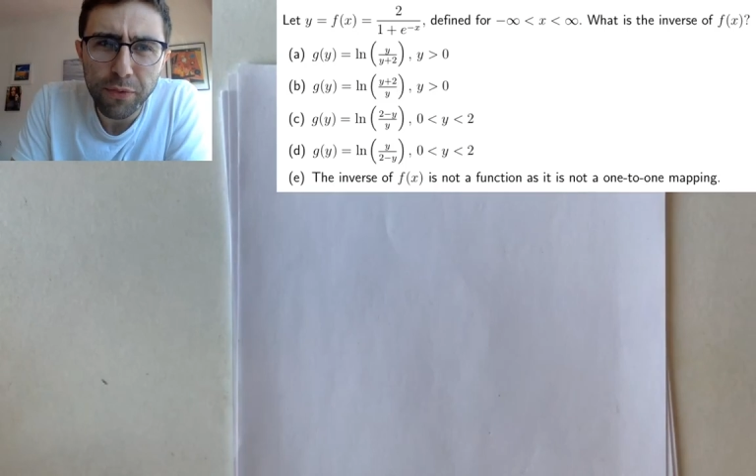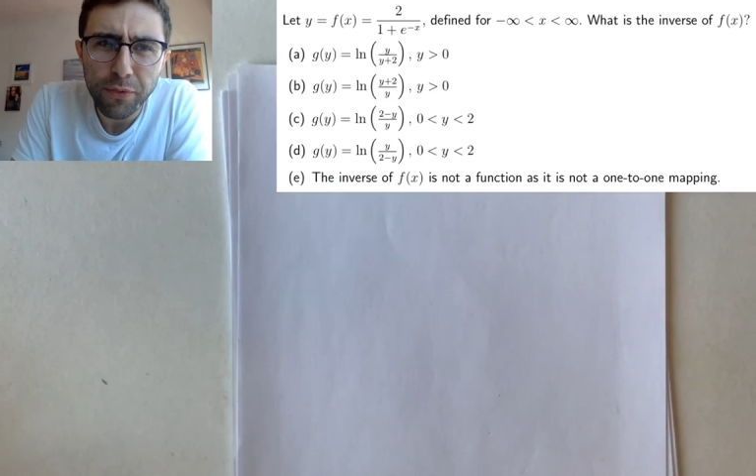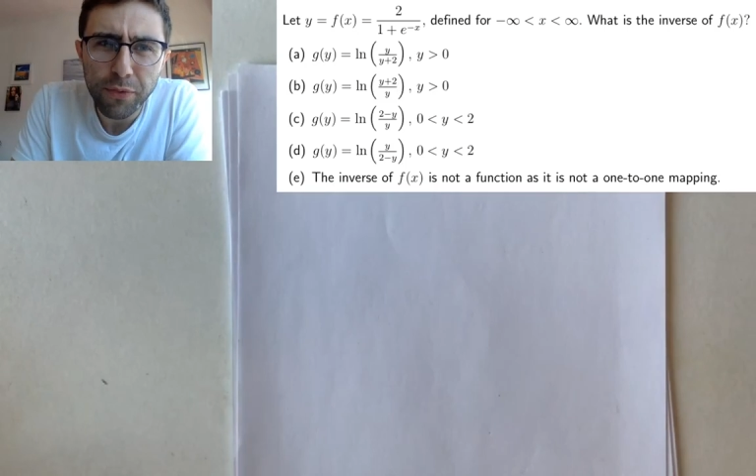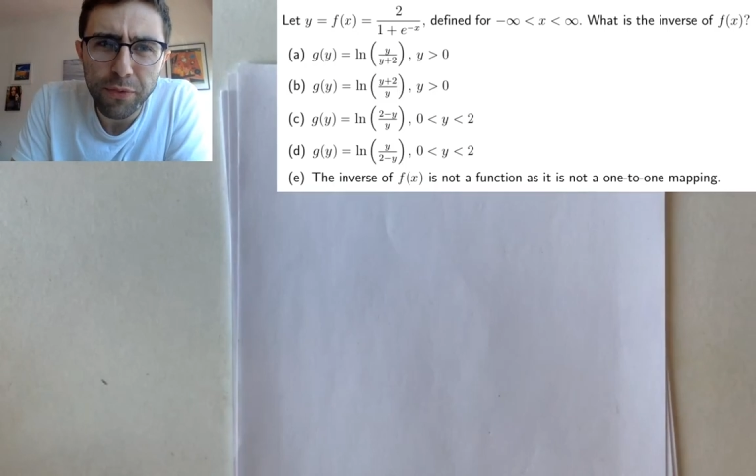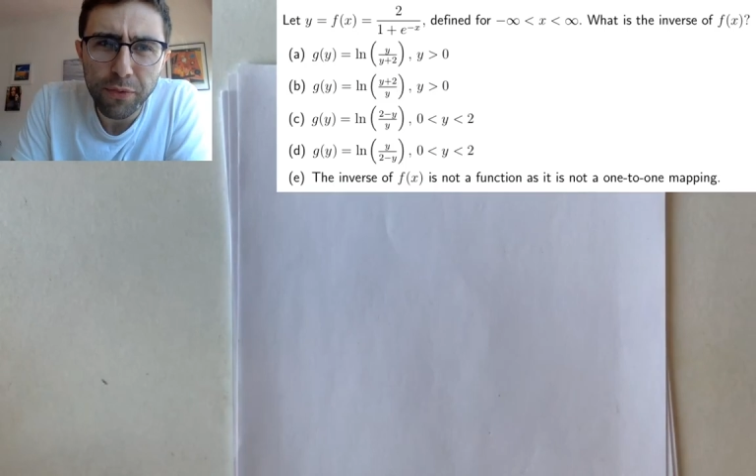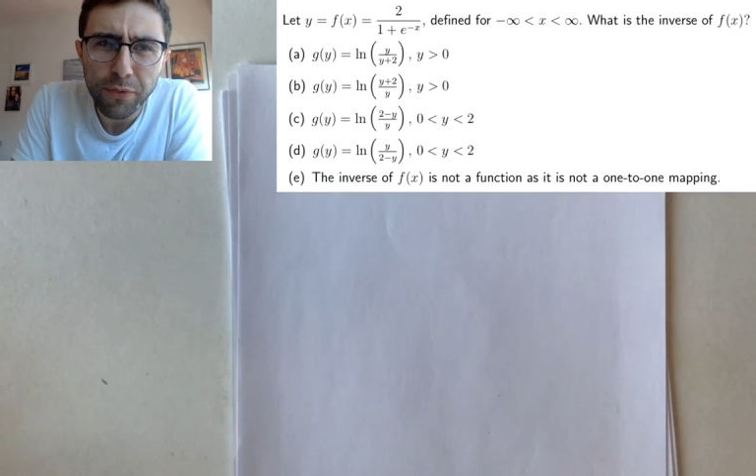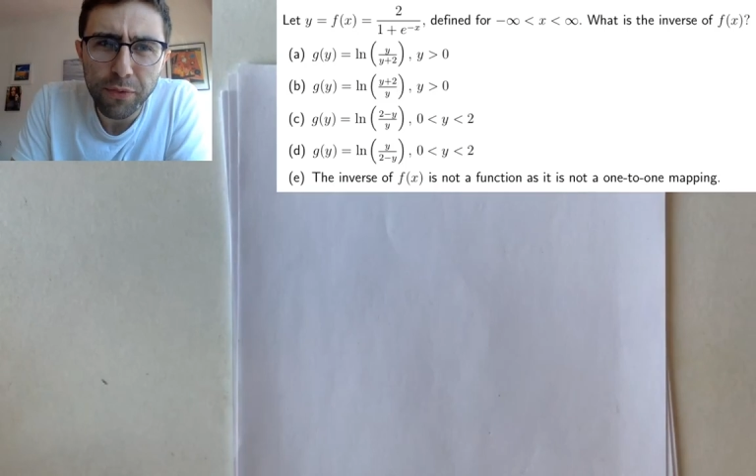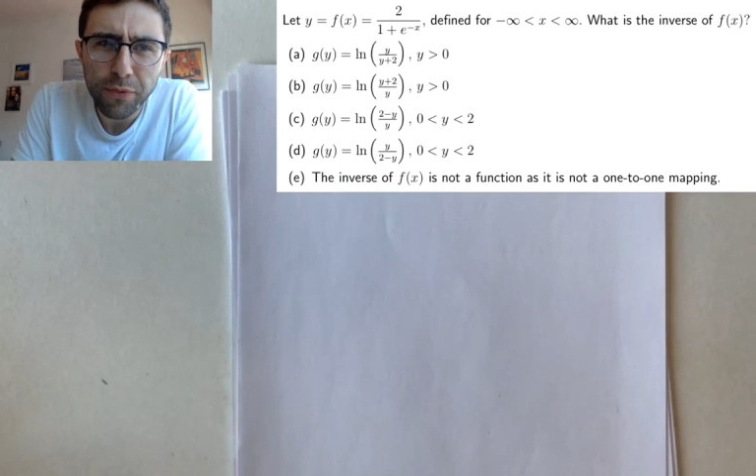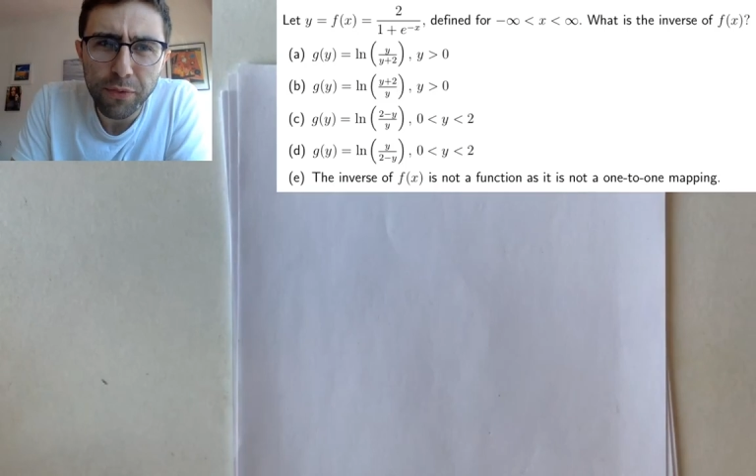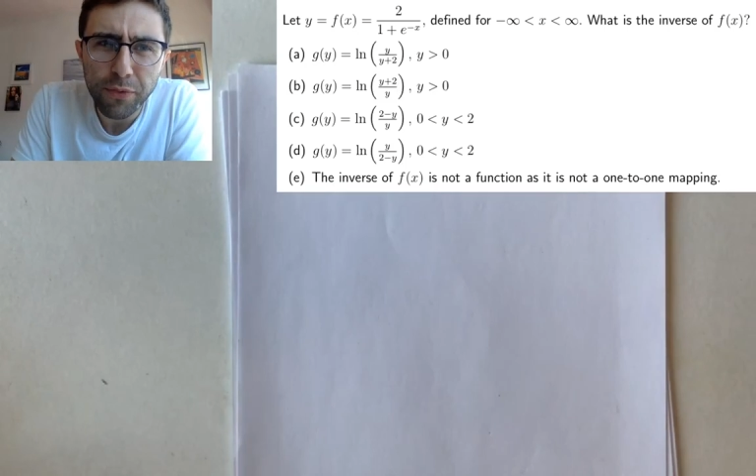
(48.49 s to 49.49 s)
Instagram.
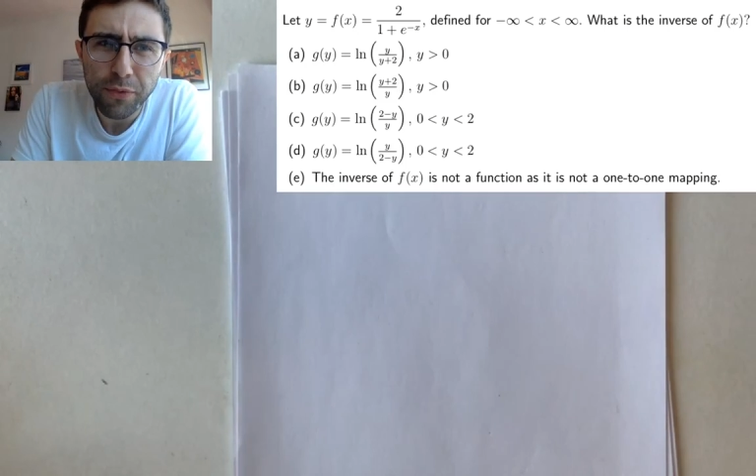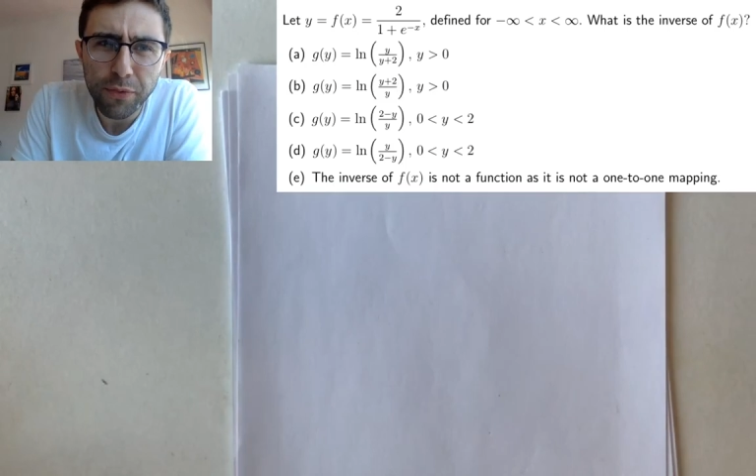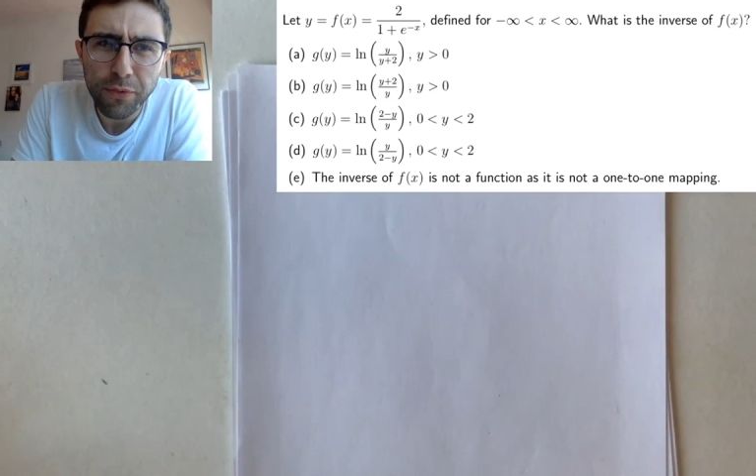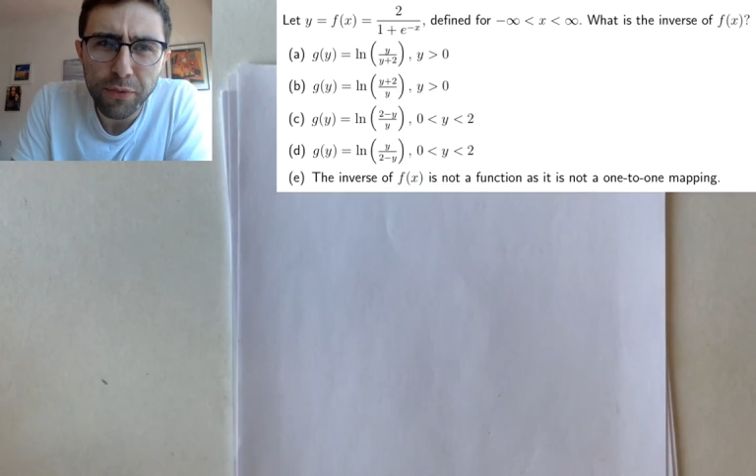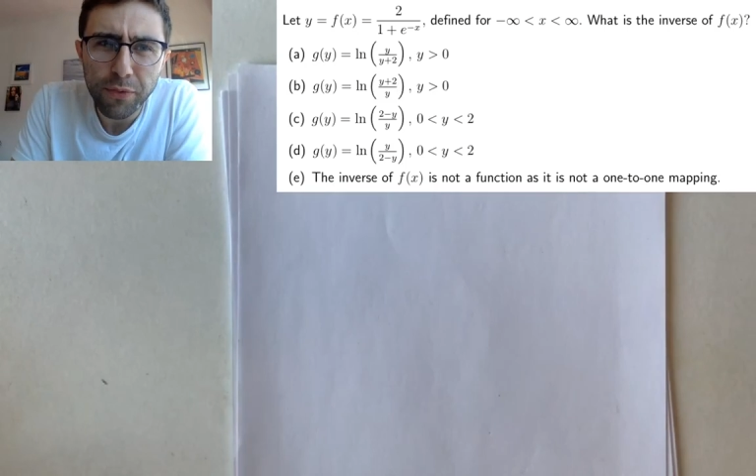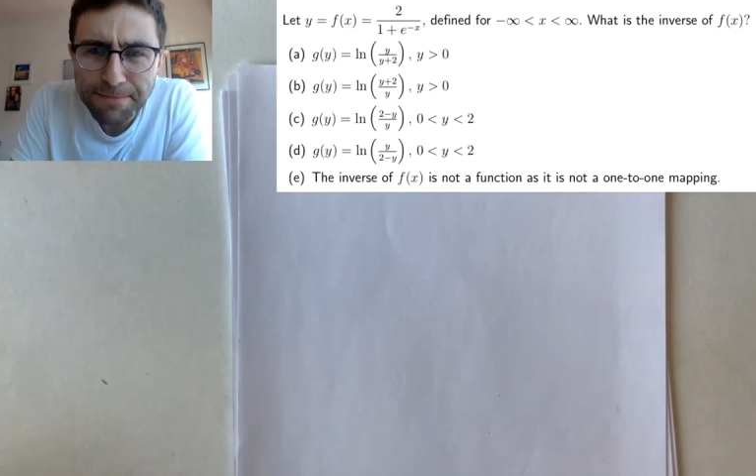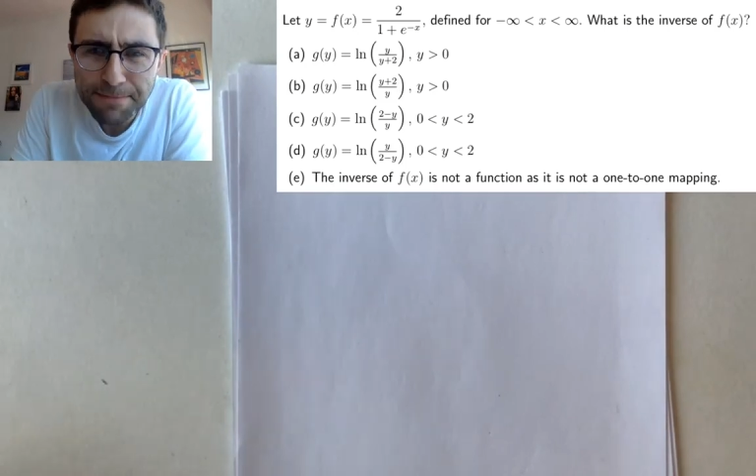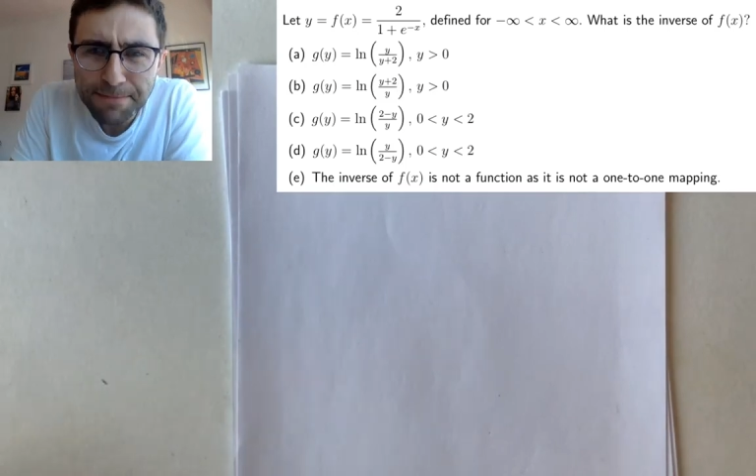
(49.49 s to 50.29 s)
That's tremendous.